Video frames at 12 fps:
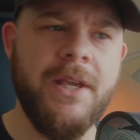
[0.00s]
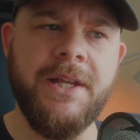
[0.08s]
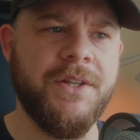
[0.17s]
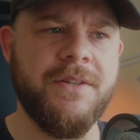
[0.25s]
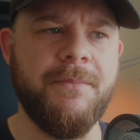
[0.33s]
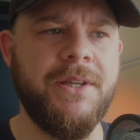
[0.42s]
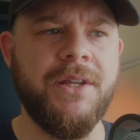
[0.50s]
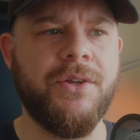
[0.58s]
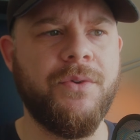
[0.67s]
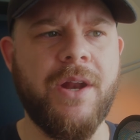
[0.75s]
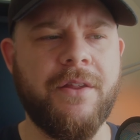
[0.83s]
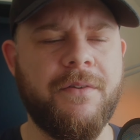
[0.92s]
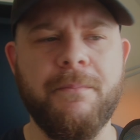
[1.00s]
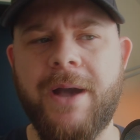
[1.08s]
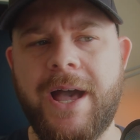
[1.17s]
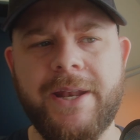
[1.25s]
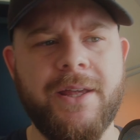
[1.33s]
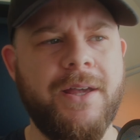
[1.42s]
It doesn't mean you're doing anything
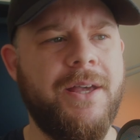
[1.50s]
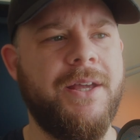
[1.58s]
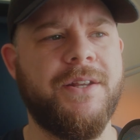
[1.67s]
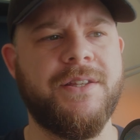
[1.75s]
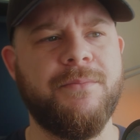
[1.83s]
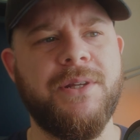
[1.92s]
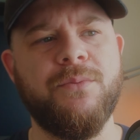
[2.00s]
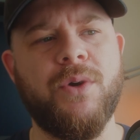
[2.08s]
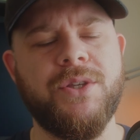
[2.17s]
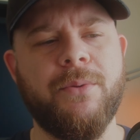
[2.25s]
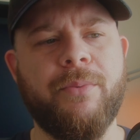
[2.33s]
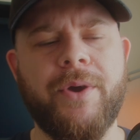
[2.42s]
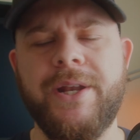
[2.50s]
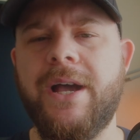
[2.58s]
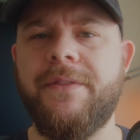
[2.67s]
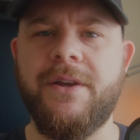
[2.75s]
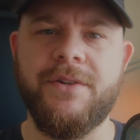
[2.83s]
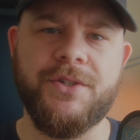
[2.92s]
bad. It doesn't mean what you're putting
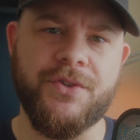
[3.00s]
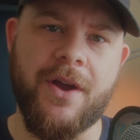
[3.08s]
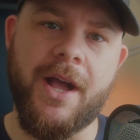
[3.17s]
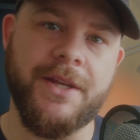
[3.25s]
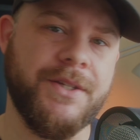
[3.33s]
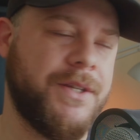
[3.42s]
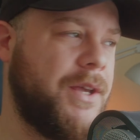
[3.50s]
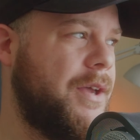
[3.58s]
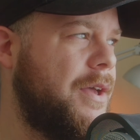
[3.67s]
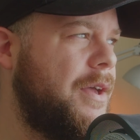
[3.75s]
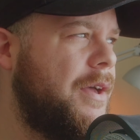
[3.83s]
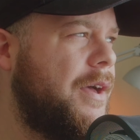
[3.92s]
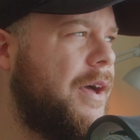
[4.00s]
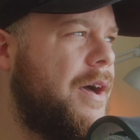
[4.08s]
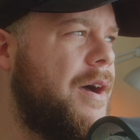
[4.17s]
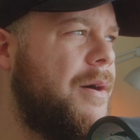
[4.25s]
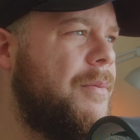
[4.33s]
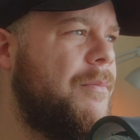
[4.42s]
out there is trash.
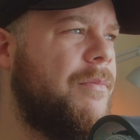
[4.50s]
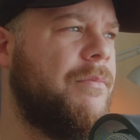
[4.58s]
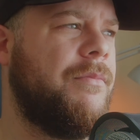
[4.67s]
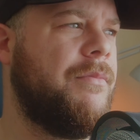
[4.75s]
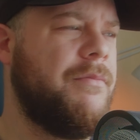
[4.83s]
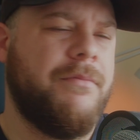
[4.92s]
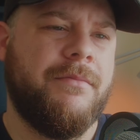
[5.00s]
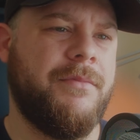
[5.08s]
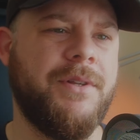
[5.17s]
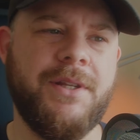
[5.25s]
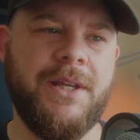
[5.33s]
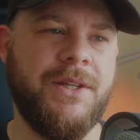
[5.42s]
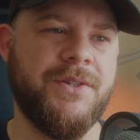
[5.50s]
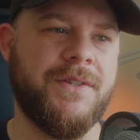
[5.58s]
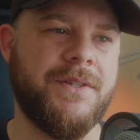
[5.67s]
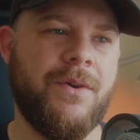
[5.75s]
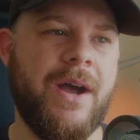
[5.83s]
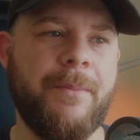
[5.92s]
Um, it
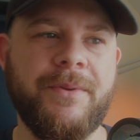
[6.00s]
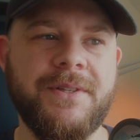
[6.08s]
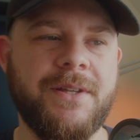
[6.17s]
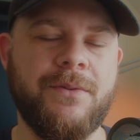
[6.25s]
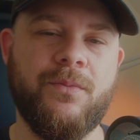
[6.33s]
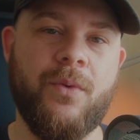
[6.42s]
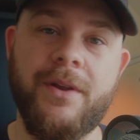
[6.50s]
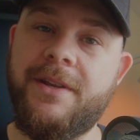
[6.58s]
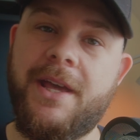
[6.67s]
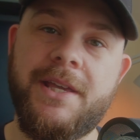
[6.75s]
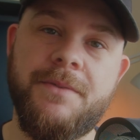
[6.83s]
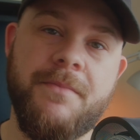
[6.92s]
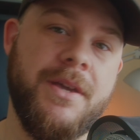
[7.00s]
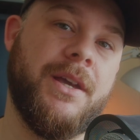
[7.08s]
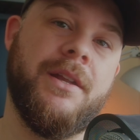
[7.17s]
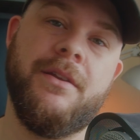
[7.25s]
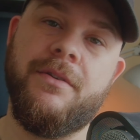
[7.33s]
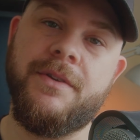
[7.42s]
just so happens that one day you may
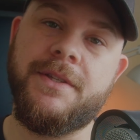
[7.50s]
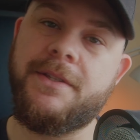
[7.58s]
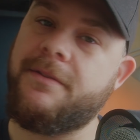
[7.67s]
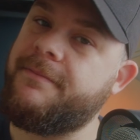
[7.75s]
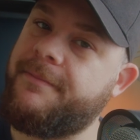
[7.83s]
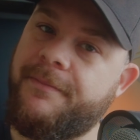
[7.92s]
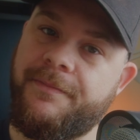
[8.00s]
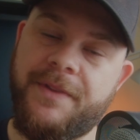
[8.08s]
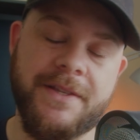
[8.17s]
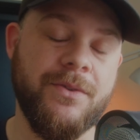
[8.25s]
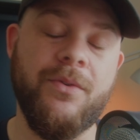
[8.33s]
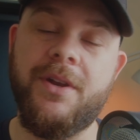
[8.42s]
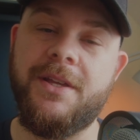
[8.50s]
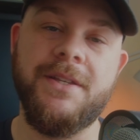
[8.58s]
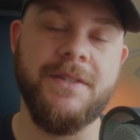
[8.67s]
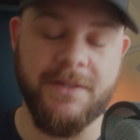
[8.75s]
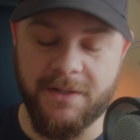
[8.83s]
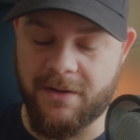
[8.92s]
get noticed. That's all it
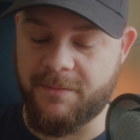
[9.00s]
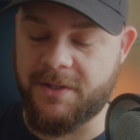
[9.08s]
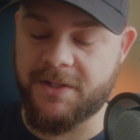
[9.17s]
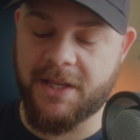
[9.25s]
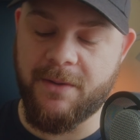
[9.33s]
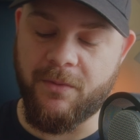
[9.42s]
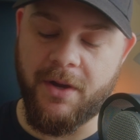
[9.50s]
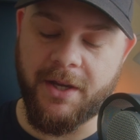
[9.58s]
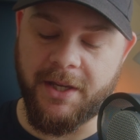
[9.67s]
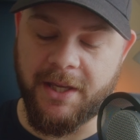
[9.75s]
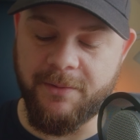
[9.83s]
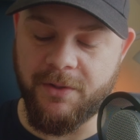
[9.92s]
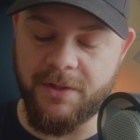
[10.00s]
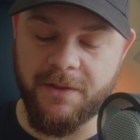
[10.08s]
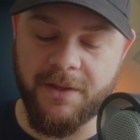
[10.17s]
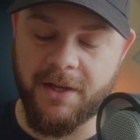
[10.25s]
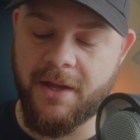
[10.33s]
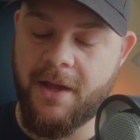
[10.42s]
is. You know what I mean? Just keep working, keep doing your
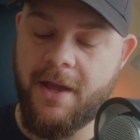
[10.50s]
thing.